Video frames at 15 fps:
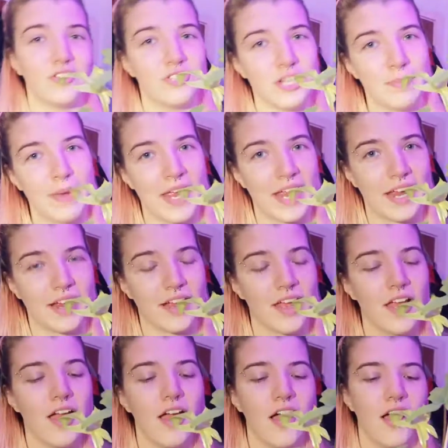shipping.
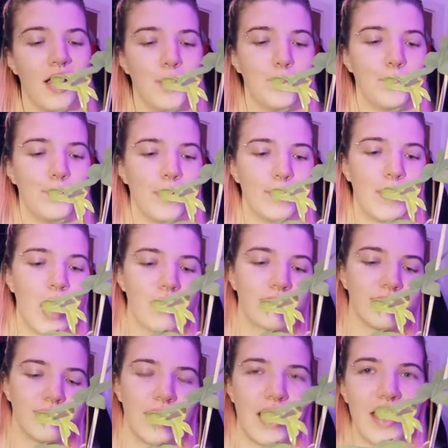But apart
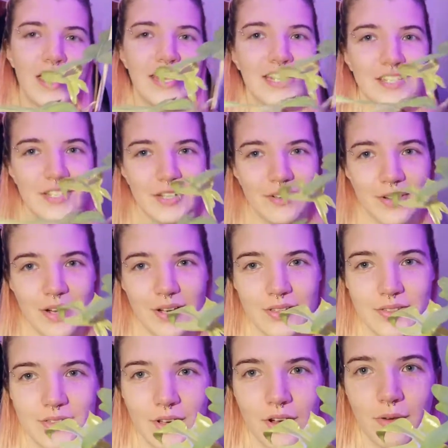from that, it's doing
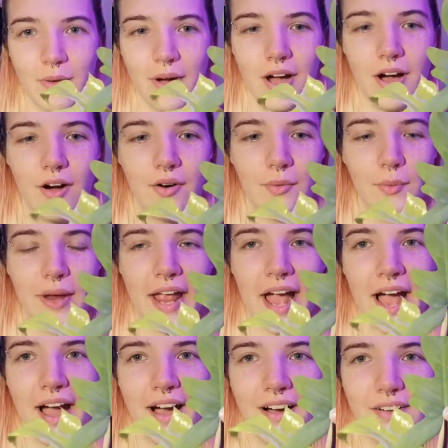so well. We
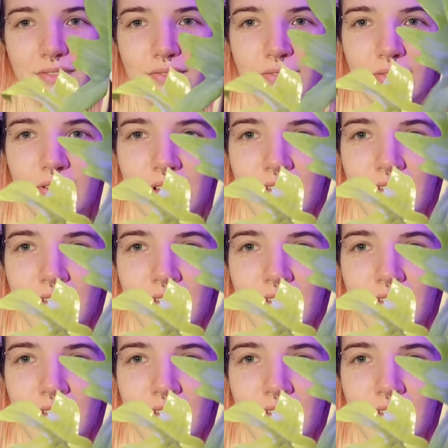have